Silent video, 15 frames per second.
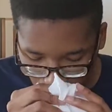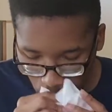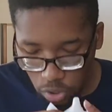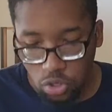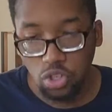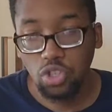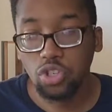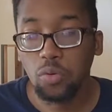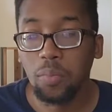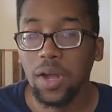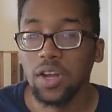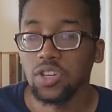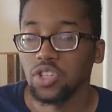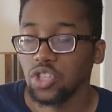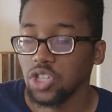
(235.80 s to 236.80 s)
I just took a
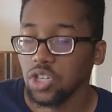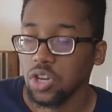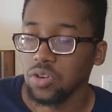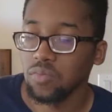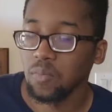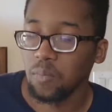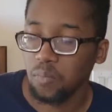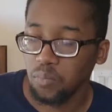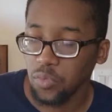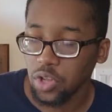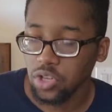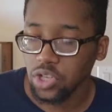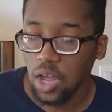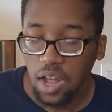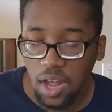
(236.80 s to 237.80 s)
bite of chicken
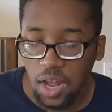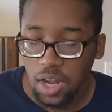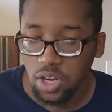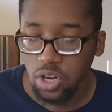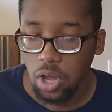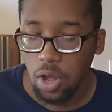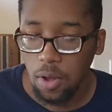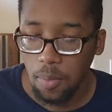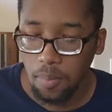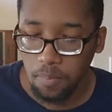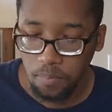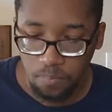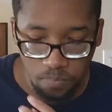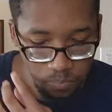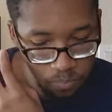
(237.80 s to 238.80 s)
because I had the
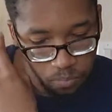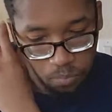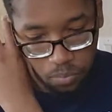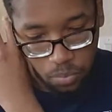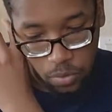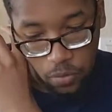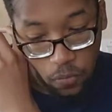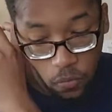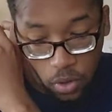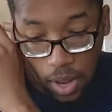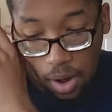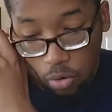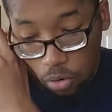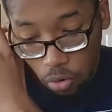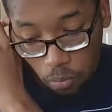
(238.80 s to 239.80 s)

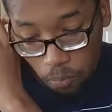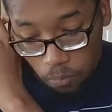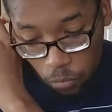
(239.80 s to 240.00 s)
flowers,